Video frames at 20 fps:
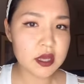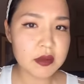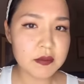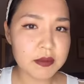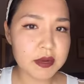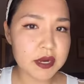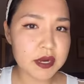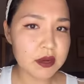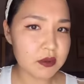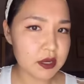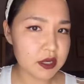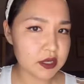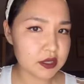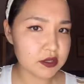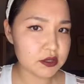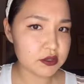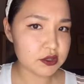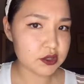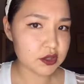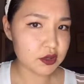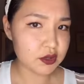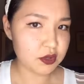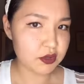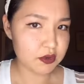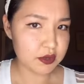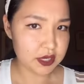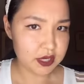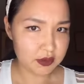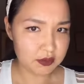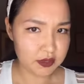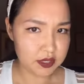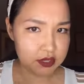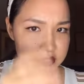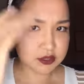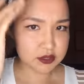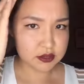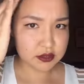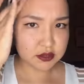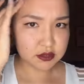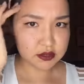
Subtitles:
But I wanted to show you anyways.